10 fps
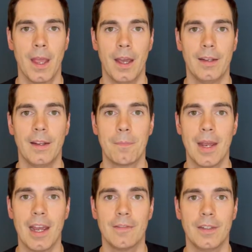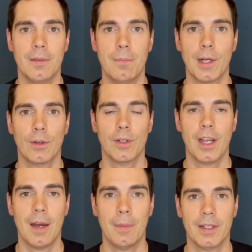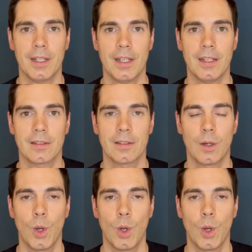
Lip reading: and that may have an impact on your app under test.